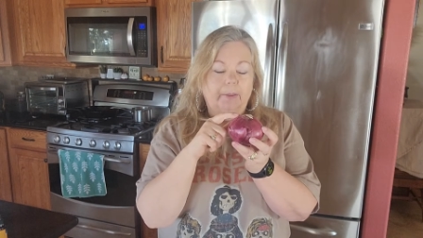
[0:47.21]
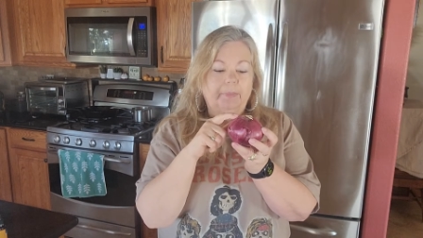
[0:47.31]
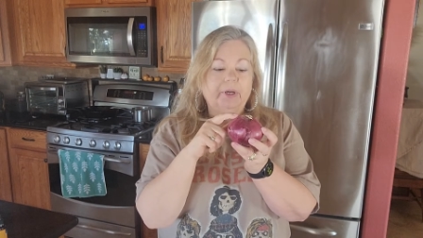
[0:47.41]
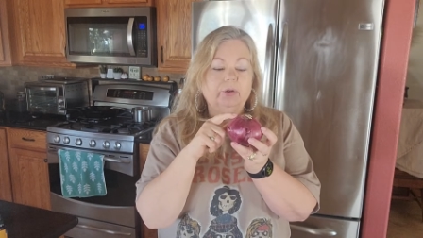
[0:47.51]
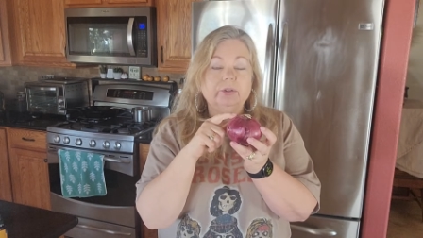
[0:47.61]

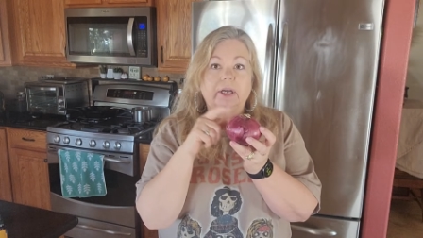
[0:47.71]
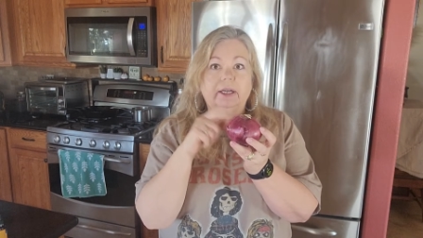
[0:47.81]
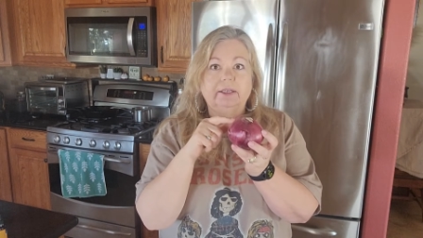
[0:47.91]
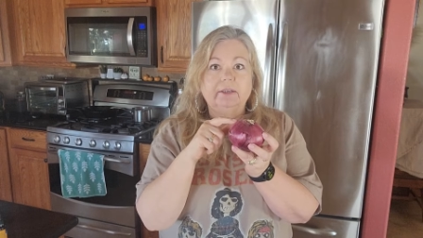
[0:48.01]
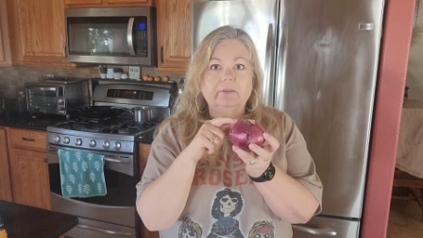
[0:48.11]
pickled
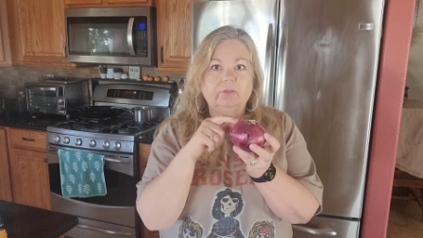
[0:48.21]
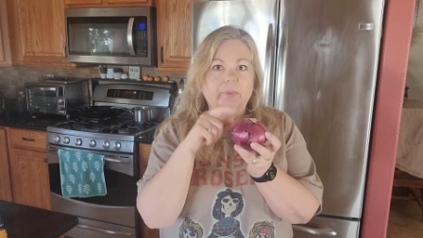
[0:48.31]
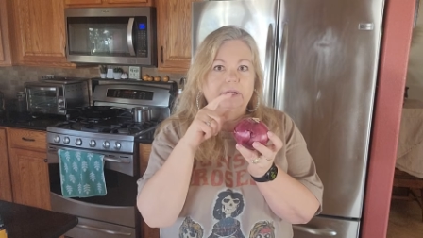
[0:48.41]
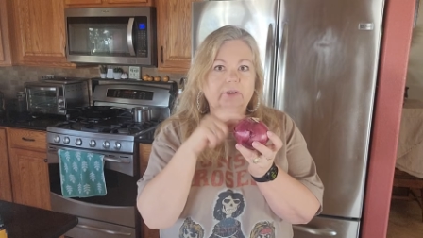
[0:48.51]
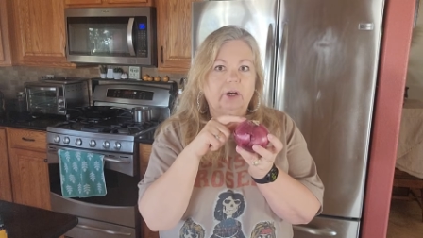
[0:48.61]
onions.
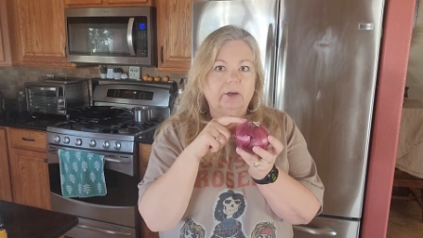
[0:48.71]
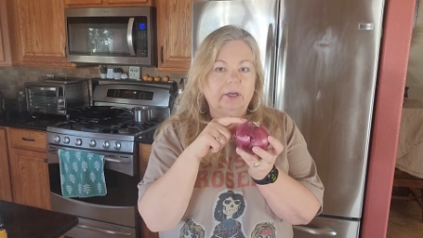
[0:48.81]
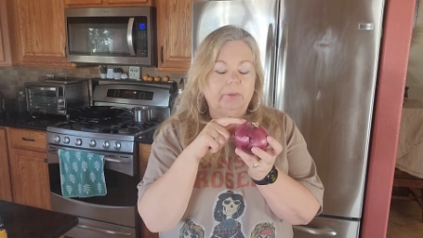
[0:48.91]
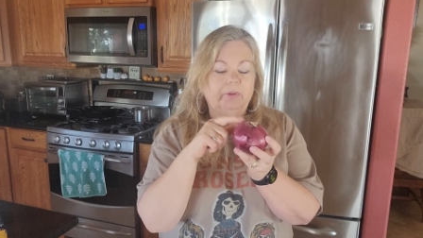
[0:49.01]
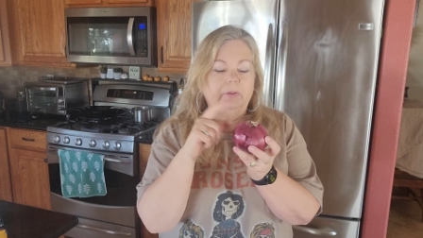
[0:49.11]
My daughter
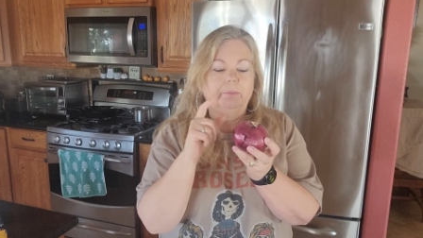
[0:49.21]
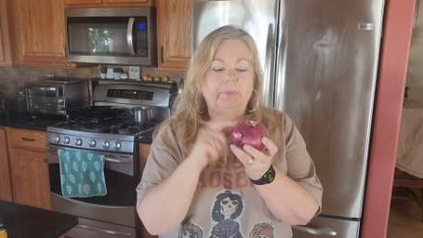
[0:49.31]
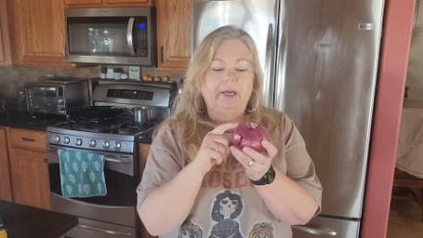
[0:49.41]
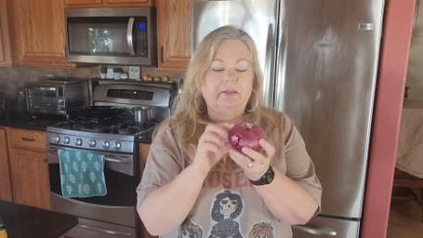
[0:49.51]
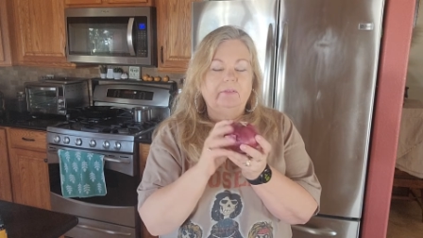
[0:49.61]
gave me the
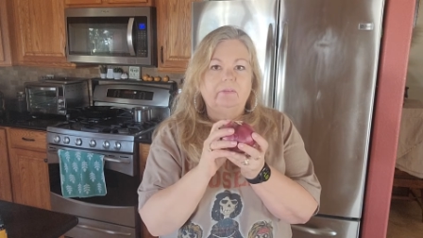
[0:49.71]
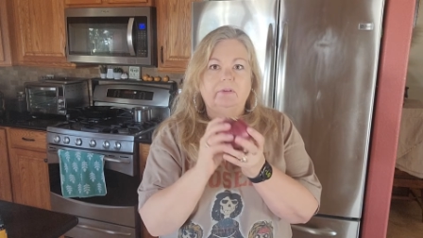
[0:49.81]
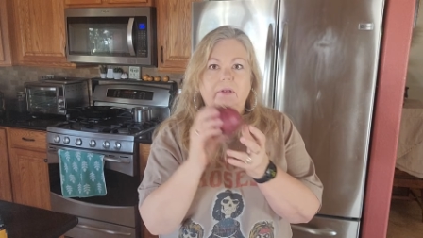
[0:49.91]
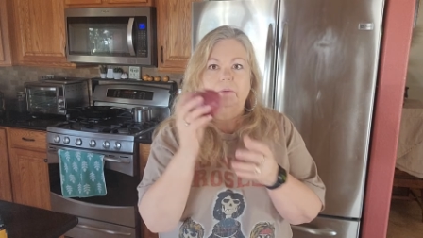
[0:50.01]
best